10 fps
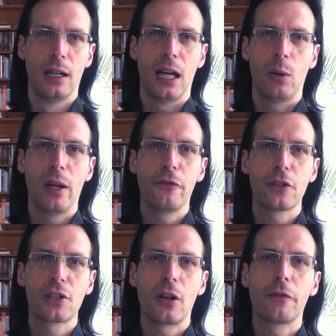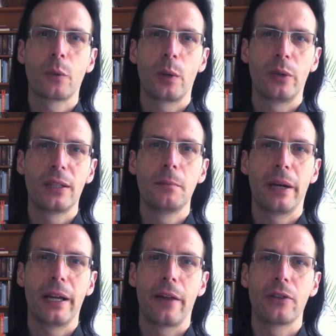a way for software written
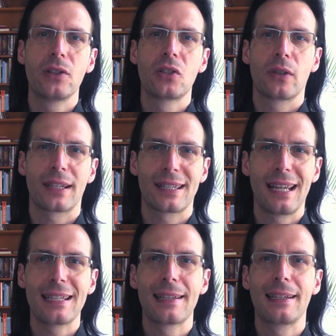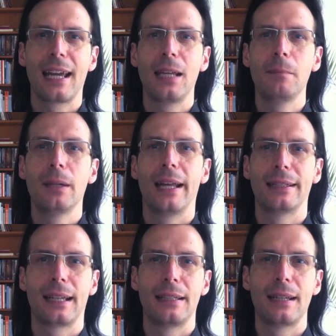by others to access the game
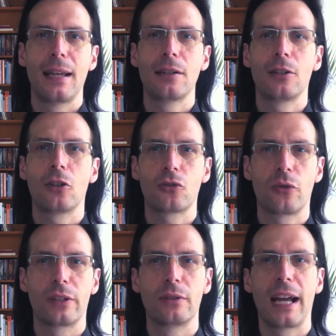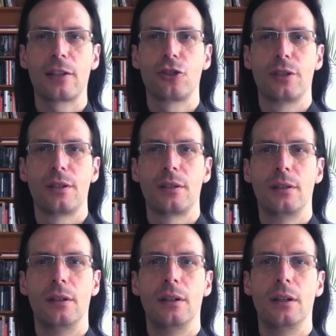and get data or trigger actions.
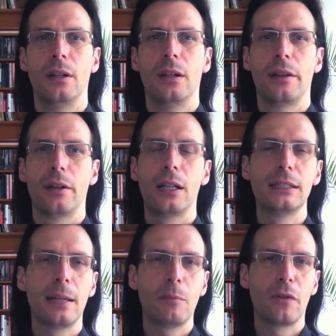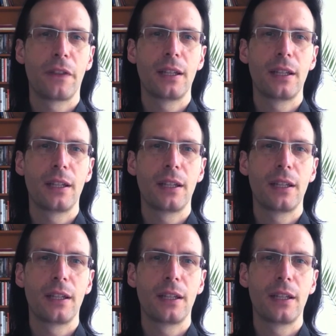There are a number of